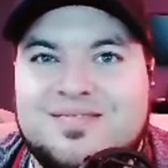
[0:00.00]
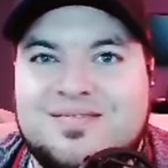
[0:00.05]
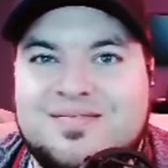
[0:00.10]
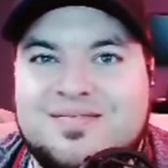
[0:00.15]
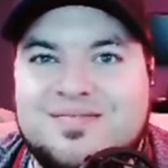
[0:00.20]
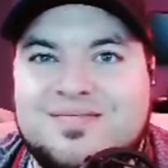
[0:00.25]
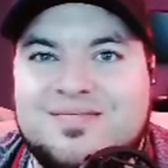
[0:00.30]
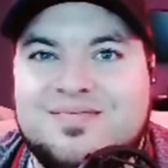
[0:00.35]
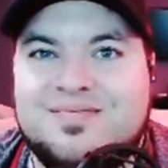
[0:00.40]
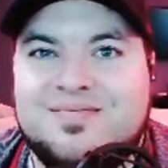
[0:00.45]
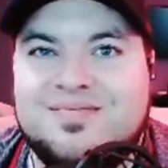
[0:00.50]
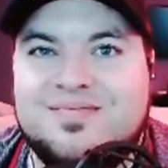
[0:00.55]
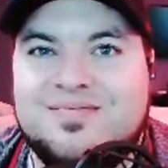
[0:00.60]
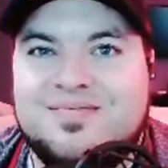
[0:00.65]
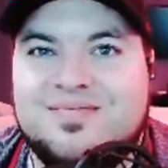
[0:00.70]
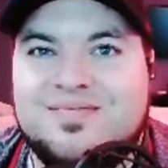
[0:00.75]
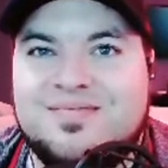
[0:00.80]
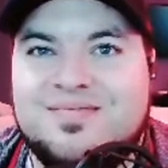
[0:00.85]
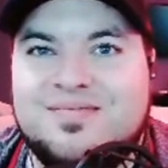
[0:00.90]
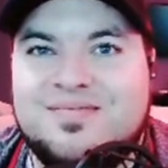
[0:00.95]

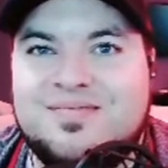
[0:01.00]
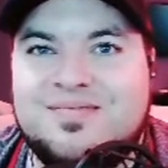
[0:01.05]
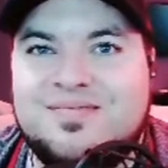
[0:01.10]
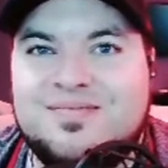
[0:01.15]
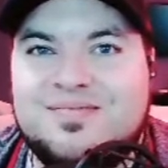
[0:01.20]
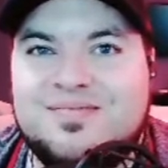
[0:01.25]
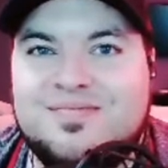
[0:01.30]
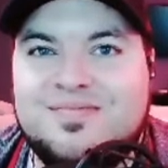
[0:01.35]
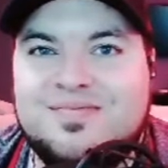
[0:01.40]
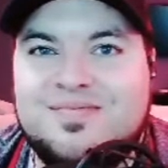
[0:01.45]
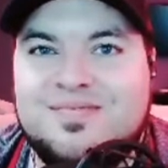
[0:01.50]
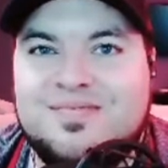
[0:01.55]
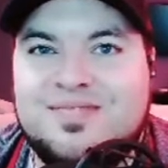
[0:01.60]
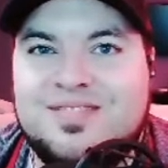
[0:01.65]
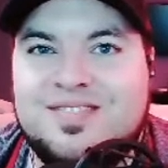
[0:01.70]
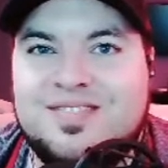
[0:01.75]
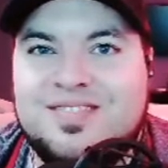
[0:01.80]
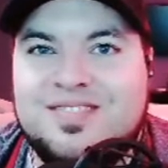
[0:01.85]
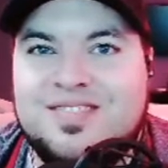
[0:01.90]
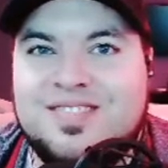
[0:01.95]

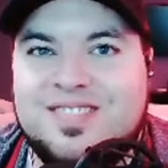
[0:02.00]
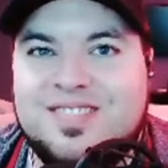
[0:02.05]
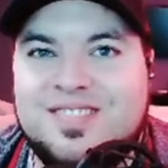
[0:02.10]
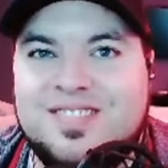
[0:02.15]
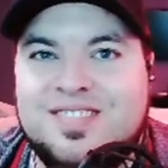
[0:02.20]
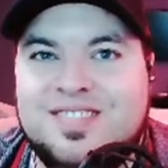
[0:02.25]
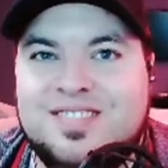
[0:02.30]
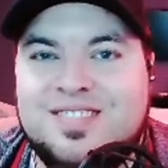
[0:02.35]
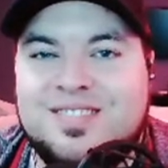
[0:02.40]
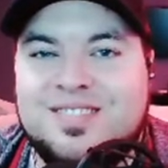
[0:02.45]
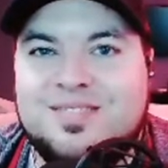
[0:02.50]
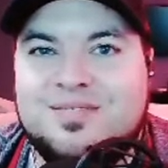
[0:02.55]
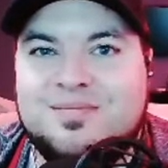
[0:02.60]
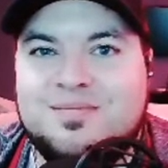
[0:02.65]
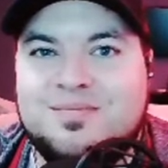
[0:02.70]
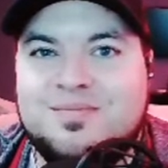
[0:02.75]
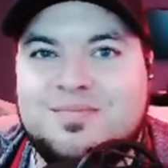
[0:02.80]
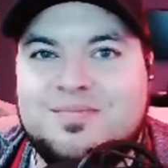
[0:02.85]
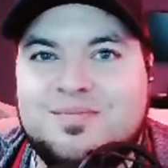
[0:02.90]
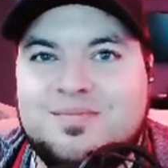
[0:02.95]

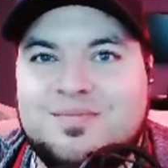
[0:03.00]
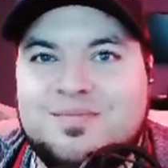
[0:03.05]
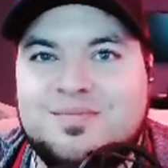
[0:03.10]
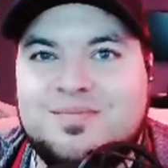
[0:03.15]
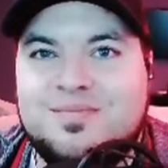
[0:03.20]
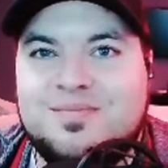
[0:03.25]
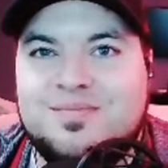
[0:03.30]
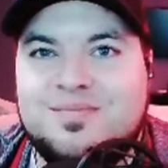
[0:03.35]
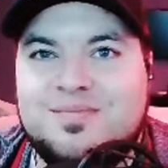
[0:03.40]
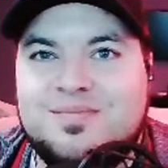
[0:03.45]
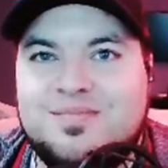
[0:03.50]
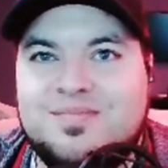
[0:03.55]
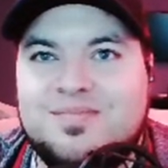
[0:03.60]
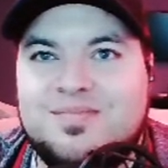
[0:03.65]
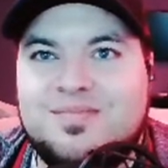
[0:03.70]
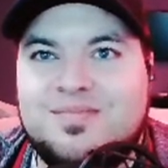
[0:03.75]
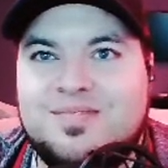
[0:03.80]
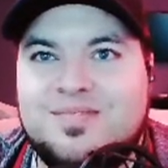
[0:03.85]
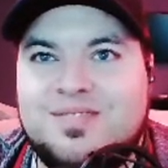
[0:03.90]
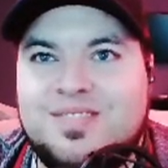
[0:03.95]

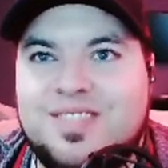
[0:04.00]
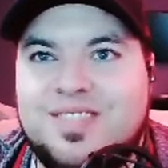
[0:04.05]
No words are spoken by the person on screen.